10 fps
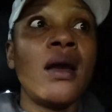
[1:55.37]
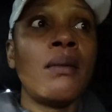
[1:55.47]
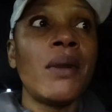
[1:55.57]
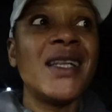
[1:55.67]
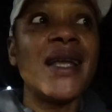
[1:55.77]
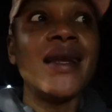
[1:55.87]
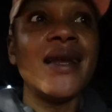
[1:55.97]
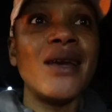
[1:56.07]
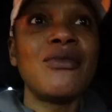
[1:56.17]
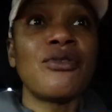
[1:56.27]
but the
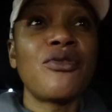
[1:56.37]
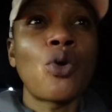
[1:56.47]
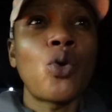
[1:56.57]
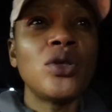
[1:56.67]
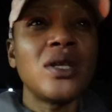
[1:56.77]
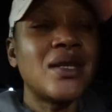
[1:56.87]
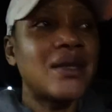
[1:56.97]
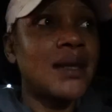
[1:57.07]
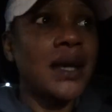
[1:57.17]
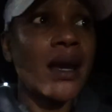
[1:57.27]
level of
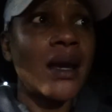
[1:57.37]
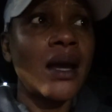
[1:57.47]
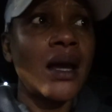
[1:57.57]
coldness here